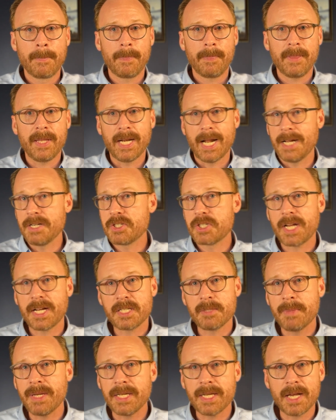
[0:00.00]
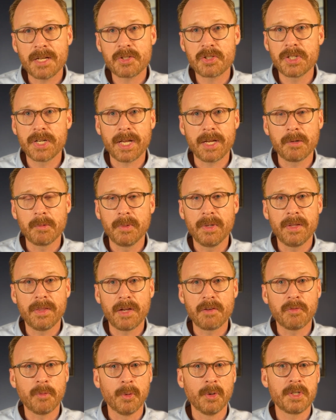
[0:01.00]
And I just got to meet yesterday with a
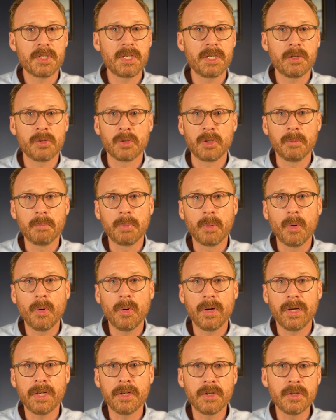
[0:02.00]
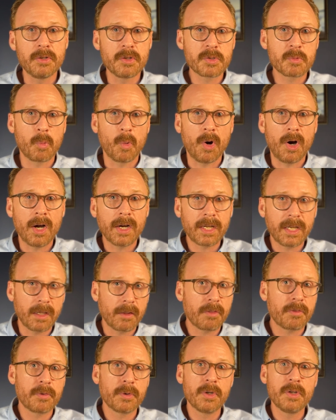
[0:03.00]
14-year-old boy who's walking
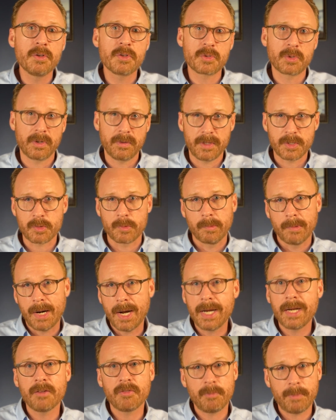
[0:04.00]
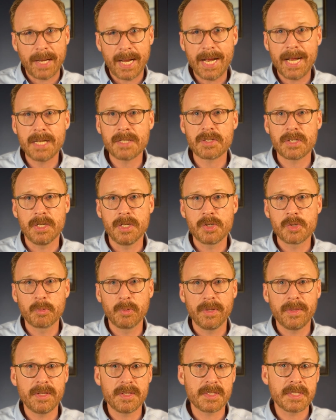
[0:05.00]
through sort of this rite of passage
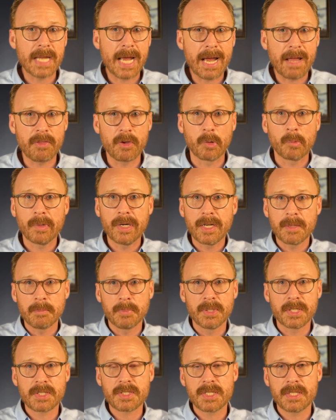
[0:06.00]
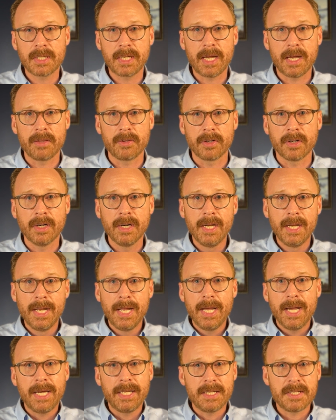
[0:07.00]
with his dad. They're reading books together,
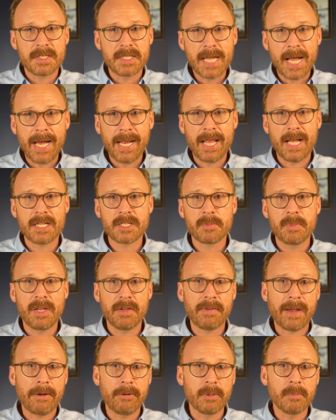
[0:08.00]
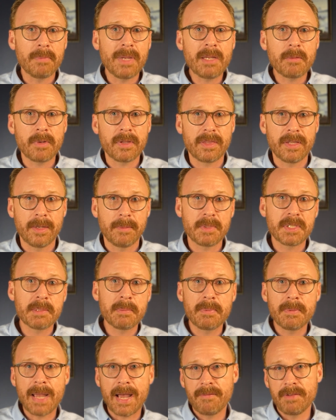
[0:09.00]
and his dad asked me if I would meet with him to
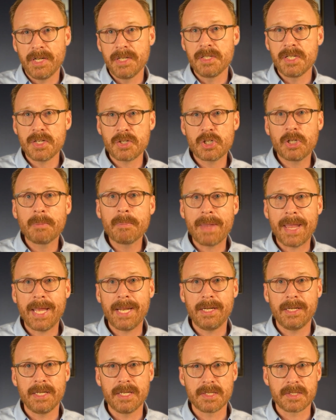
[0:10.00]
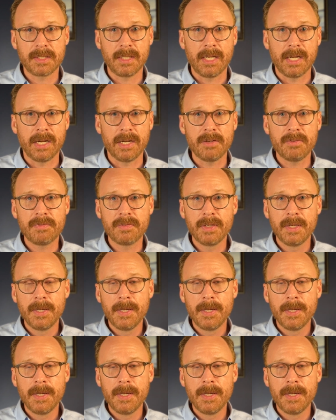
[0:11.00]
have an additional man in his life